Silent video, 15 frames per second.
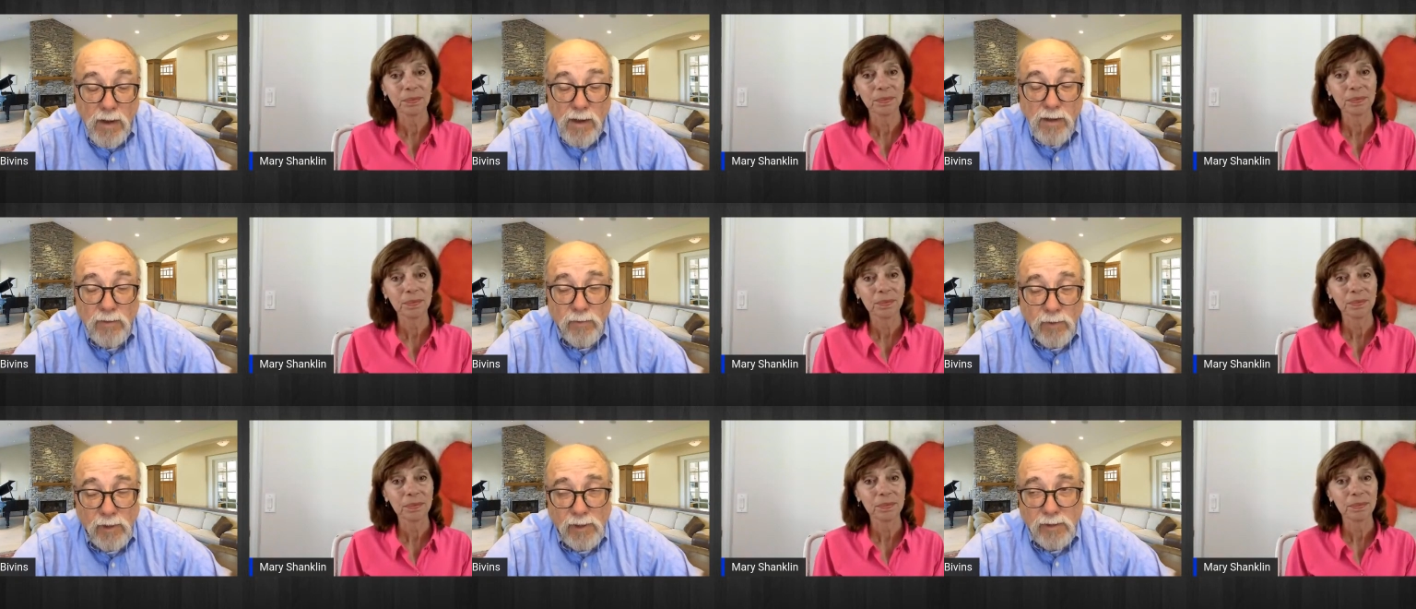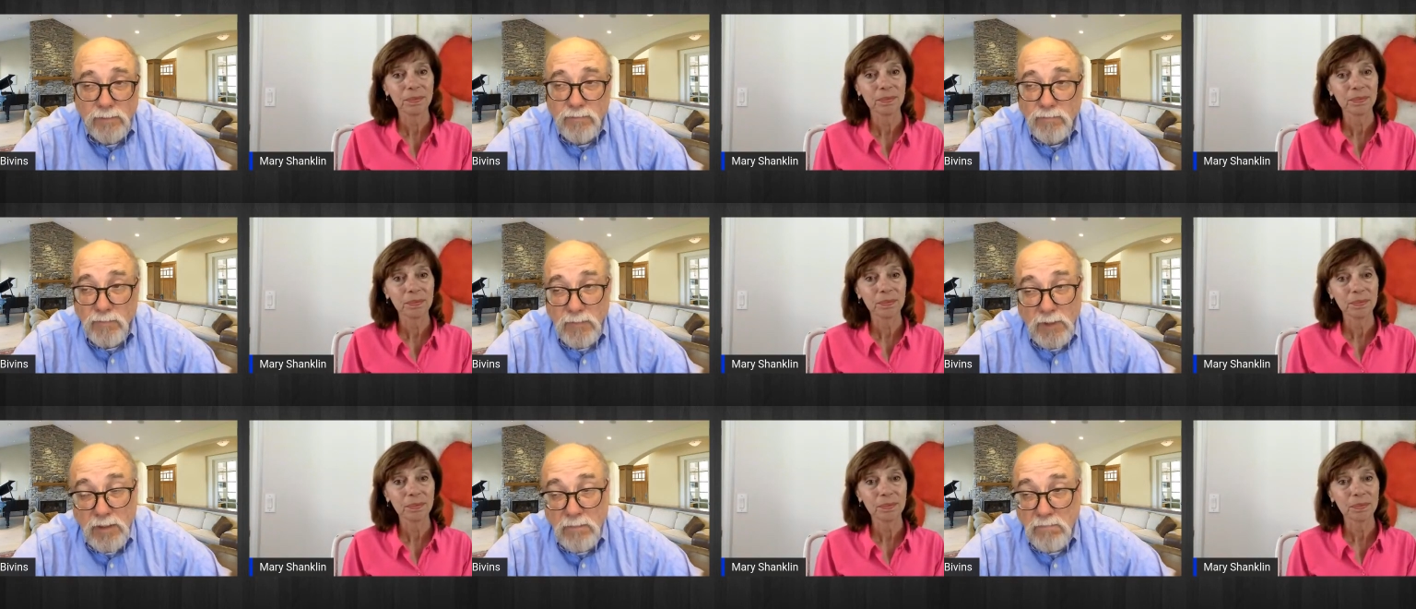Speaker 1: well
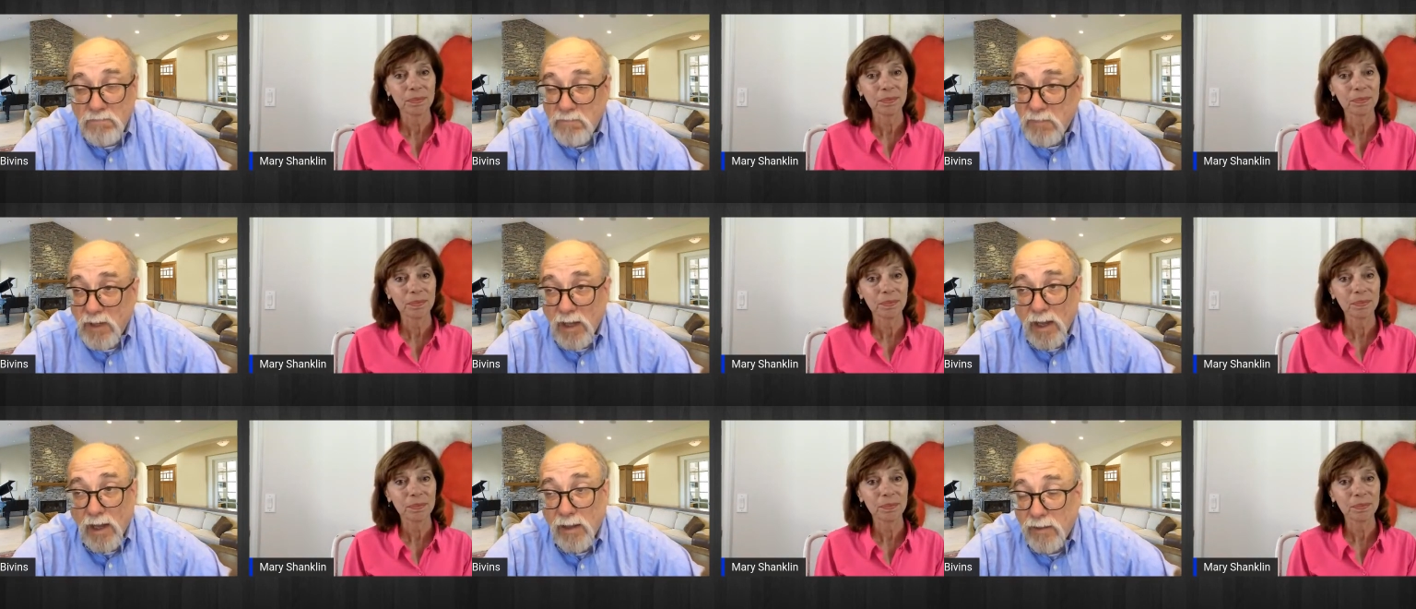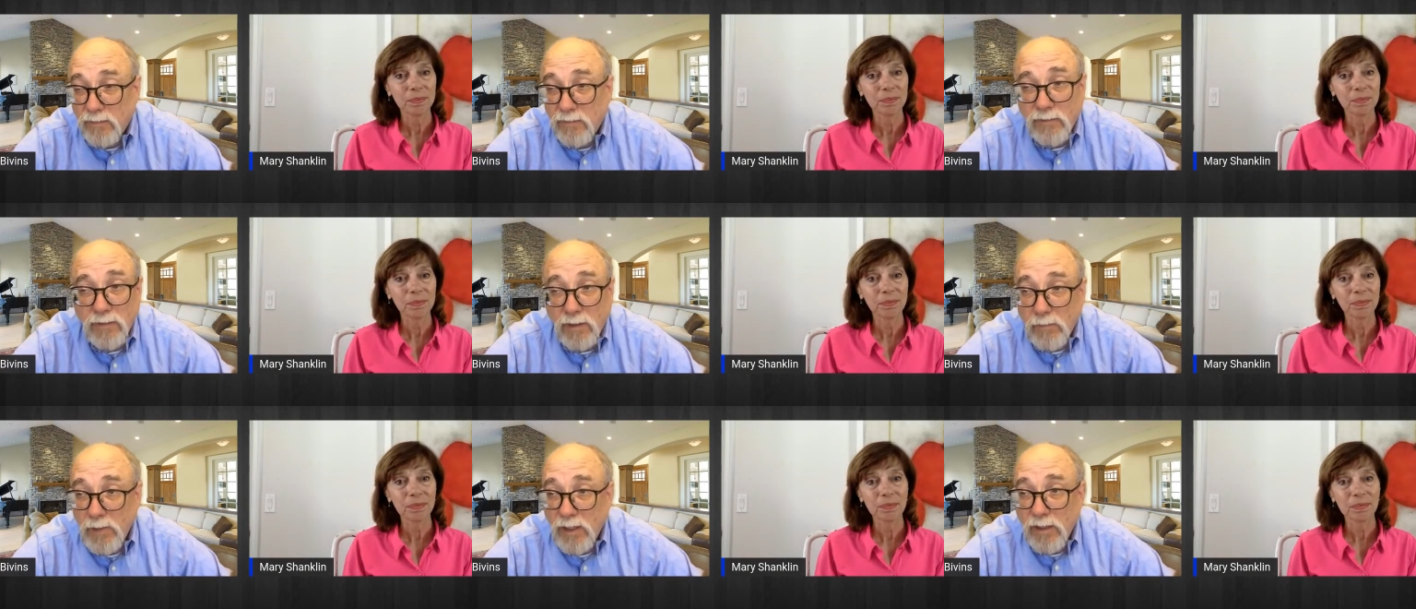yeah i
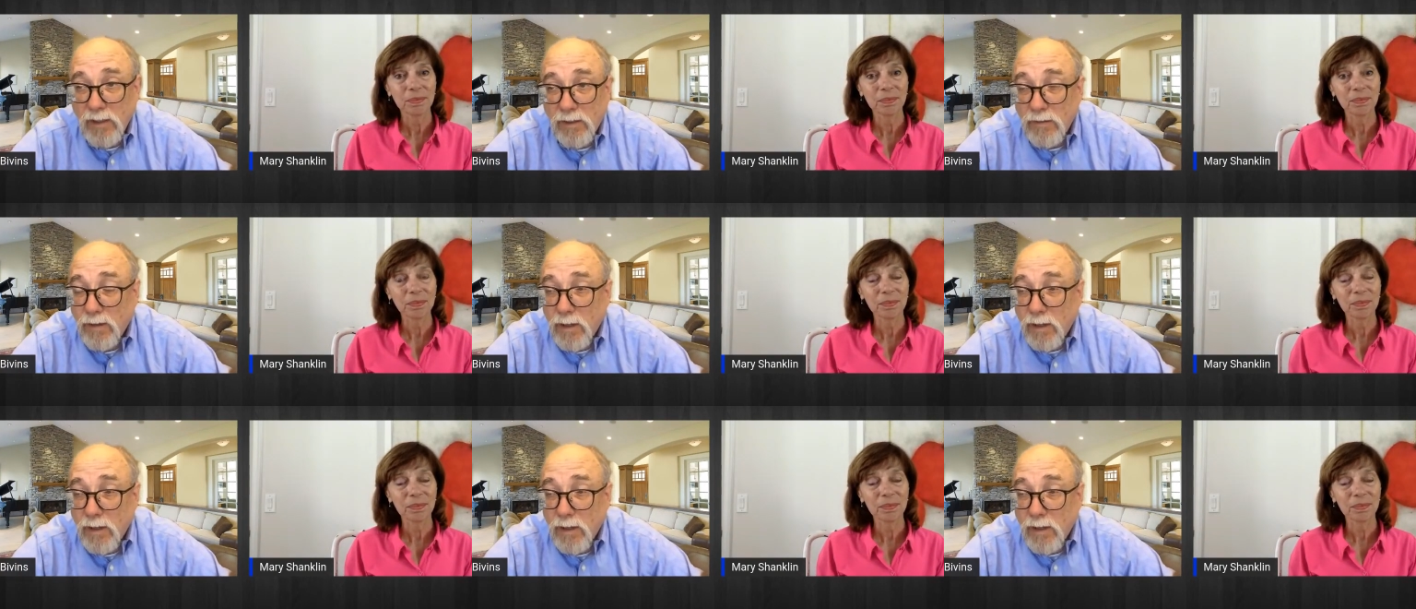mean there,